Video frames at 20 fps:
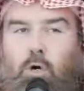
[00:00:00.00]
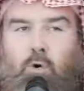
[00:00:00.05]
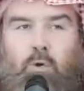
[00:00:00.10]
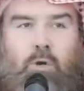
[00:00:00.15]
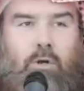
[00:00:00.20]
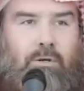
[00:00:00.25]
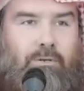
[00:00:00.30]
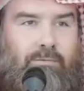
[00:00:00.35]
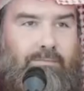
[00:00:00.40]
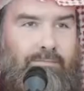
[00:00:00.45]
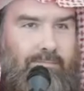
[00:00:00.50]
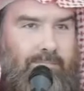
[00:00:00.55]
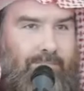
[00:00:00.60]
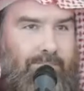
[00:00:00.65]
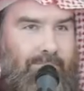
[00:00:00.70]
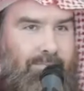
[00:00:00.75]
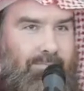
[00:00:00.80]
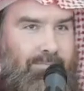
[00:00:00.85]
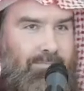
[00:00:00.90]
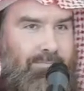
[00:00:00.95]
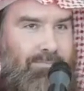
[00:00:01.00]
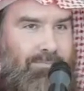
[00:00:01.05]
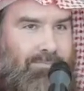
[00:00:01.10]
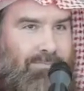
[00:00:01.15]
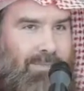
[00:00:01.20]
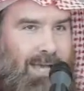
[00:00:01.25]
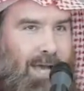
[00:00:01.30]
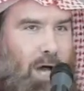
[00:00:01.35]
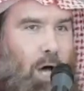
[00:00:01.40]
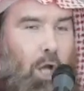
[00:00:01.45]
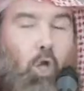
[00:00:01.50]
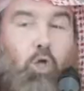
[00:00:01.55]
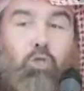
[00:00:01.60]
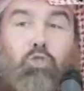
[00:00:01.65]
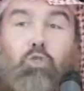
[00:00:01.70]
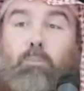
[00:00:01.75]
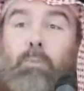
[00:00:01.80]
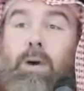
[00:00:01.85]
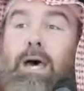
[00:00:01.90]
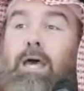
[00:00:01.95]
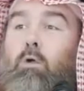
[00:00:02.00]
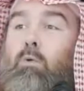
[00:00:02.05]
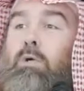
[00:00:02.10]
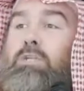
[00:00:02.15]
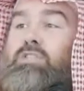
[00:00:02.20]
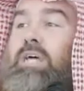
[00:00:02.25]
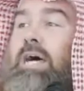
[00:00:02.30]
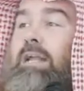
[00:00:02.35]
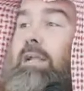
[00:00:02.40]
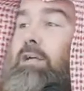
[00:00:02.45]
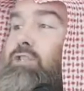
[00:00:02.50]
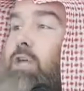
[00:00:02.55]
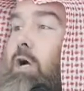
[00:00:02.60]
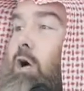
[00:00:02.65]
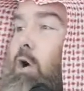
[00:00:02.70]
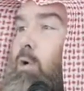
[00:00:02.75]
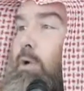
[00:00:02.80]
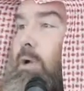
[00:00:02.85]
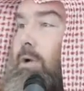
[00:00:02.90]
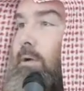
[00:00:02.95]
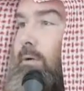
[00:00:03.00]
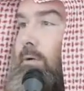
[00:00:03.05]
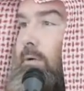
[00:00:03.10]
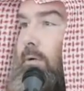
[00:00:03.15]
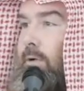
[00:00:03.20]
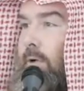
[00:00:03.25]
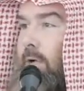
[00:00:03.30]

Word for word: its owner? Allah subhanahu wa ta'ala is our owner.